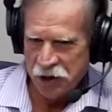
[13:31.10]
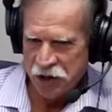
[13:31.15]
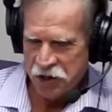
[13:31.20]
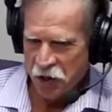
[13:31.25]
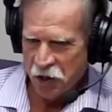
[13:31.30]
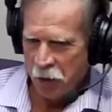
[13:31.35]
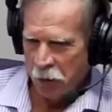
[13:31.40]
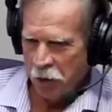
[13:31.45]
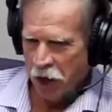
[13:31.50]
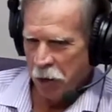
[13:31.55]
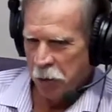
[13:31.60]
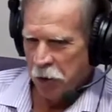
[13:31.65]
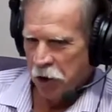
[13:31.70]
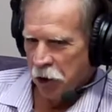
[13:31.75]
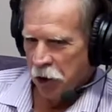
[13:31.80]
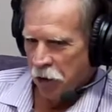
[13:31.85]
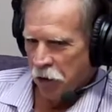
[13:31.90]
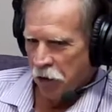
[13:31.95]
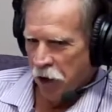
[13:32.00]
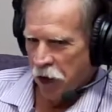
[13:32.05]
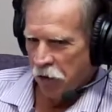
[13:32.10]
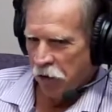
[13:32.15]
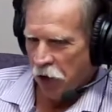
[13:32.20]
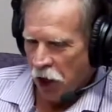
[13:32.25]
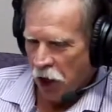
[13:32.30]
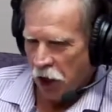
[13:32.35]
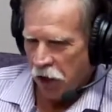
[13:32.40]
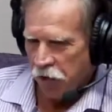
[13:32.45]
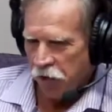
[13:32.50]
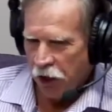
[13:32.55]
So it might be, you know, they have
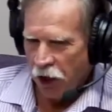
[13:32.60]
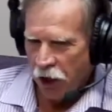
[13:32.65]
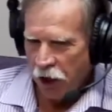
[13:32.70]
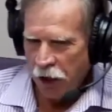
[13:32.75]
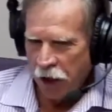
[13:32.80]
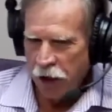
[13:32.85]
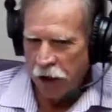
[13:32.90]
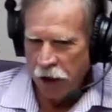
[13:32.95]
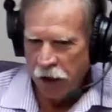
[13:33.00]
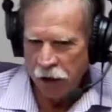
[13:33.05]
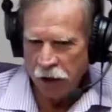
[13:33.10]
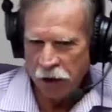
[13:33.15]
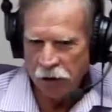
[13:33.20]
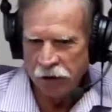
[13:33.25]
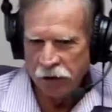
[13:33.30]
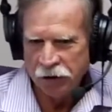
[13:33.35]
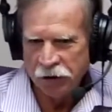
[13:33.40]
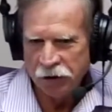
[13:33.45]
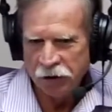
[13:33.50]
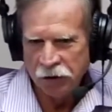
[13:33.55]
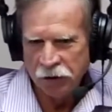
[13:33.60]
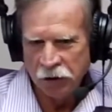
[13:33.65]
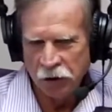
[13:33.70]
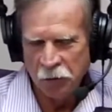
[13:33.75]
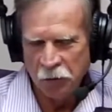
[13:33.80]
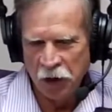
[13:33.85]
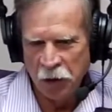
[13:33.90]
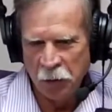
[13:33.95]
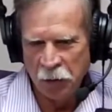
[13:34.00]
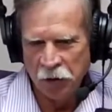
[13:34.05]
a heck of an idea,
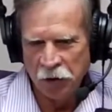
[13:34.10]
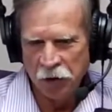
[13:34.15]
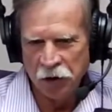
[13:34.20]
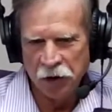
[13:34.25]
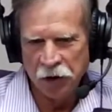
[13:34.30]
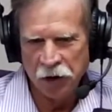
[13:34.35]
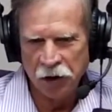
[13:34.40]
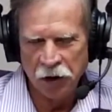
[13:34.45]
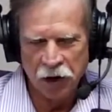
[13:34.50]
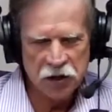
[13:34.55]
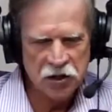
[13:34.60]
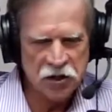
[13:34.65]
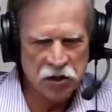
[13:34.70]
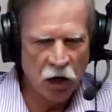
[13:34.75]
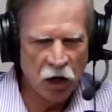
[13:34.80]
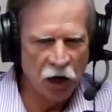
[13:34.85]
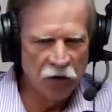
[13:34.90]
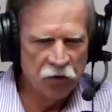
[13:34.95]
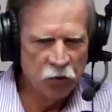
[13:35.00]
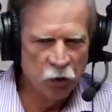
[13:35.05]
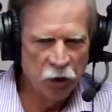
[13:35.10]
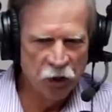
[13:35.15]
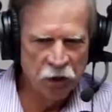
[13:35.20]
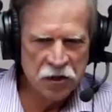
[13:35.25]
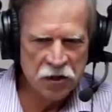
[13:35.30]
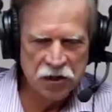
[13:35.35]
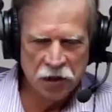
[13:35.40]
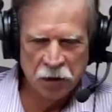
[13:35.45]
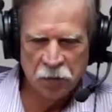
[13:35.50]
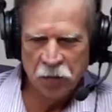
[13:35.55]
or maybe they're good at software
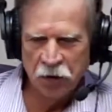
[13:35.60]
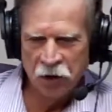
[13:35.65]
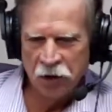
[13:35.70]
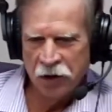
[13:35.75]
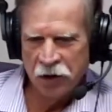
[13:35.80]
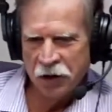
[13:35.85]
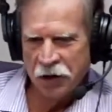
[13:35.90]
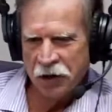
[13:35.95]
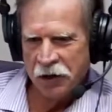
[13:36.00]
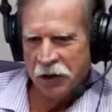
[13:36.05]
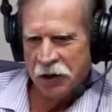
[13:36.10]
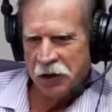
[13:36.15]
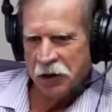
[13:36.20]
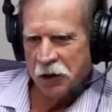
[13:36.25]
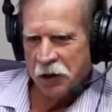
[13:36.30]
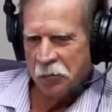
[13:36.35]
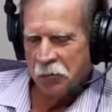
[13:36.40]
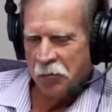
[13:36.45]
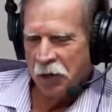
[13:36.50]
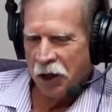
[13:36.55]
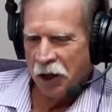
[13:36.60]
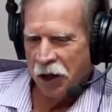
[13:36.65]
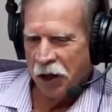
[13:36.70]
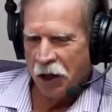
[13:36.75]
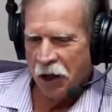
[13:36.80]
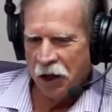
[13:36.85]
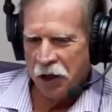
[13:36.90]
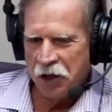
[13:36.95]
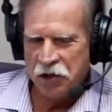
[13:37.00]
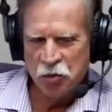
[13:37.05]
or something. But
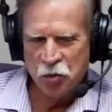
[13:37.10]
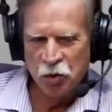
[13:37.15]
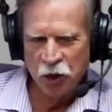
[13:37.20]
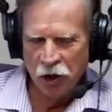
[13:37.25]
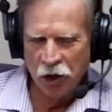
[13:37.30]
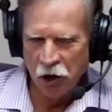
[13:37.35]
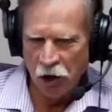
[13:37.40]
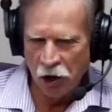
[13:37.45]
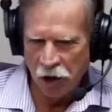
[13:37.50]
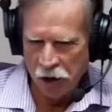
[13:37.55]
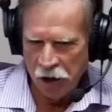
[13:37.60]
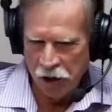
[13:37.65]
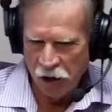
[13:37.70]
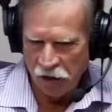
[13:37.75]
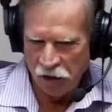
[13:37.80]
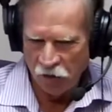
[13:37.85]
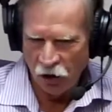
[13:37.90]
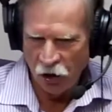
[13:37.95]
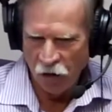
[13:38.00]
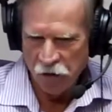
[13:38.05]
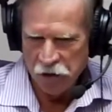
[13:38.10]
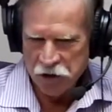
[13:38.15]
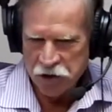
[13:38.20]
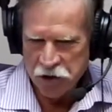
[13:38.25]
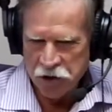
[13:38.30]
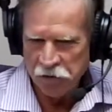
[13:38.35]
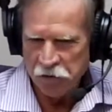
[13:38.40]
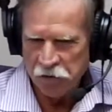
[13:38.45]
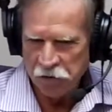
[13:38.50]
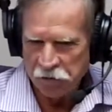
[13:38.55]
uh, it's really hard to have all these
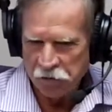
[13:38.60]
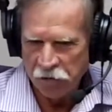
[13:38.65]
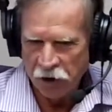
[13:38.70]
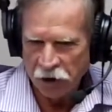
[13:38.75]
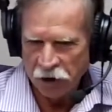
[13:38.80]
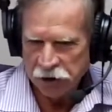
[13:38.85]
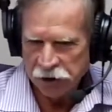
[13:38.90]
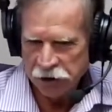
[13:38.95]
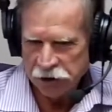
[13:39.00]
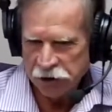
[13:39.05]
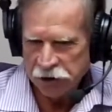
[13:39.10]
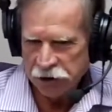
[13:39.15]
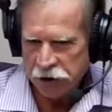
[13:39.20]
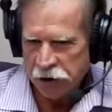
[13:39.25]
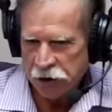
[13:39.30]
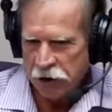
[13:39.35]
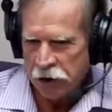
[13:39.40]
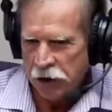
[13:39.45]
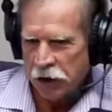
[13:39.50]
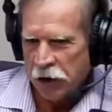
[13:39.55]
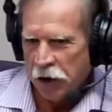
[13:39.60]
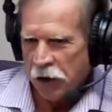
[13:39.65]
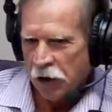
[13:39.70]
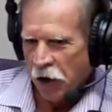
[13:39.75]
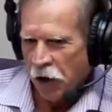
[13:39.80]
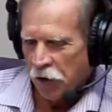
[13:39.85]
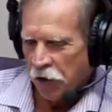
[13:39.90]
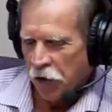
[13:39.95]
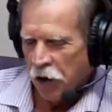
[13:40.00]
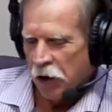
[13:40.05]
different functions.
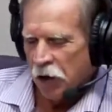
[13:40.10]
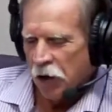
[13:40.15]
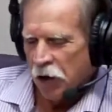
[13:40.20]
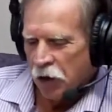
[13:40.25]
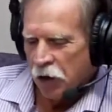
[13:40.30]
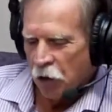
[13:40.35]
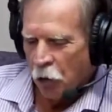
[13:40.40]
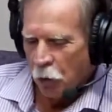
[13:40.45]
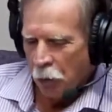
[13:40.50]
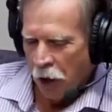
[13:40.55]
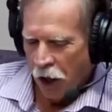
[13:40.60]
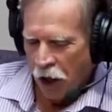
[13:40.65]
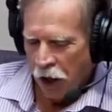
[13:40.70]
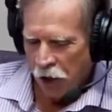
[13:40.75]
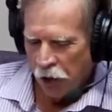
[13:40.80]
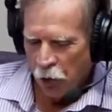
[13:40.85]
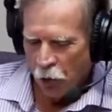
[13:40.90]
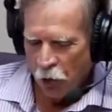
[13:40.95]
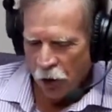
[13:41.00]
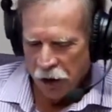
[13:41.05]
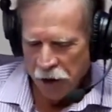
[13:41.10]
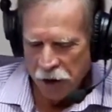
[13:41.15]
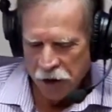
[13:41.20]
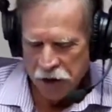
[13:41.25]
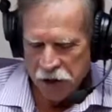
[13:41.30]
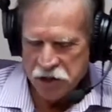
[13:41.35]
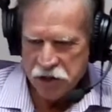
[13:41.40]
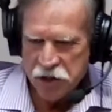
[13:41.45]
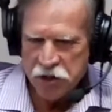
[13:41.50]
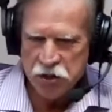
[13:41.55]
I think no matter what it
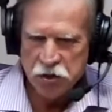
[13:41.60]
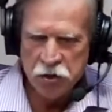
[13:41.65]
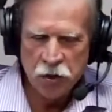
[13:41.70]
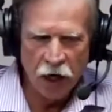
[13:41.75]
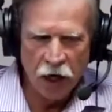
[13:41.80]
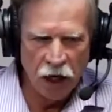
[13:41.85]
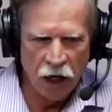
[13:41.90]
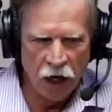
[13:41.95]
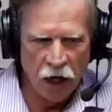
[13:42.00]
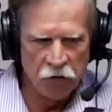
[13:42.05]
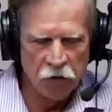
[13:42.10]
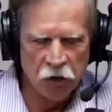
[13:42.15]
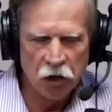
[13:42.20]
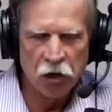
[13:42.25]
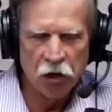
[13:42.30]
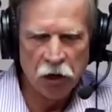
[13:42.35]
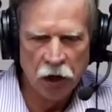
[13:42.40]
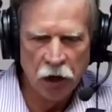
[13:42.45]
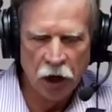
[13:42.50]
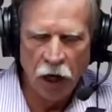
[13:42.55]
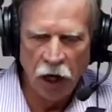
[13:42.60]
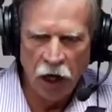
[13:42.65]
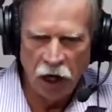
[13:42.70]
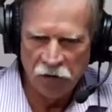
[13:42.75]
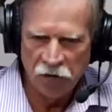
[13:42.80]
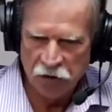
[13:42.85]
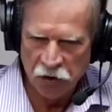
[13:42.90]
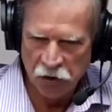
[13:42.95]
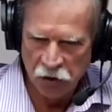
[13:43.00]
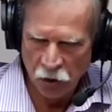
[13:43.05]
is that you have, you're going to
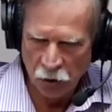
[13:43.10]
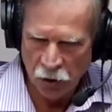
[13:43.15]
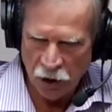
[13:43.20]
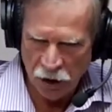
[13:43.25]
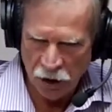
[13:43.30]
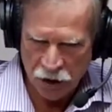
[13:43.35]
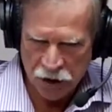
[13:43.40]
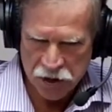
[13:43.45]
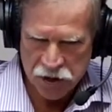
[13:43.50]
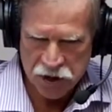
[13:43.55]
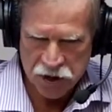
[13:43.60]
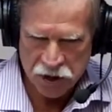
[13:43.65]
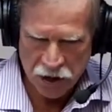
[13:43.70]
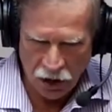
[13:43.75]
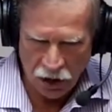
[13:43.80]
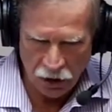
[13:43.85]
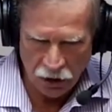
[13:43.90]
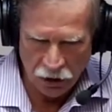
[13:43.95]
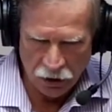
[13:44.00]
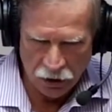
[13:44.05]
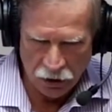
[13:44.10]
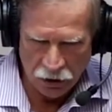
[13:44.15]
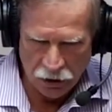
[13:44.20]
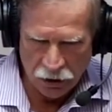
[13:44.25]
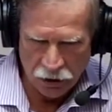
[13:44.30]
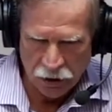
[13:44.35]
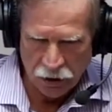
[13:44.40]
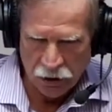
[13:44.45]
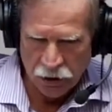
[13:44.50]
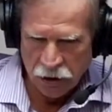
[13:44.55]
have to know how to sell.
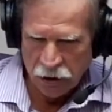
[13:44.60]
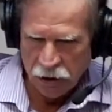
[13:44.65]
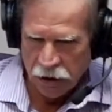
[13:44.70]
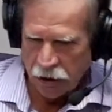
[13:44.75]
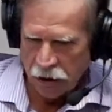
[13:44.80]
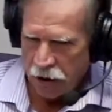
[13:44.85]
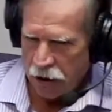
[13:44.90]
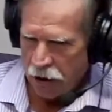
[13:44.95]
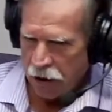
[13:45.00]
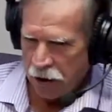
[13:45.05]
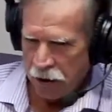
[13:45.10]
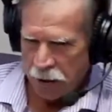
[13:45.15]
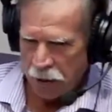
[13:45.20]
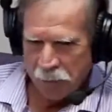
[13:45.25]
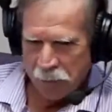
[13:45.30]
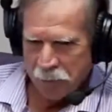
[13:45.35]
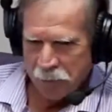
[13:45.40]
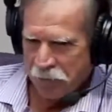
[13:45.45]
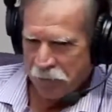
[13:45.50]
Uh,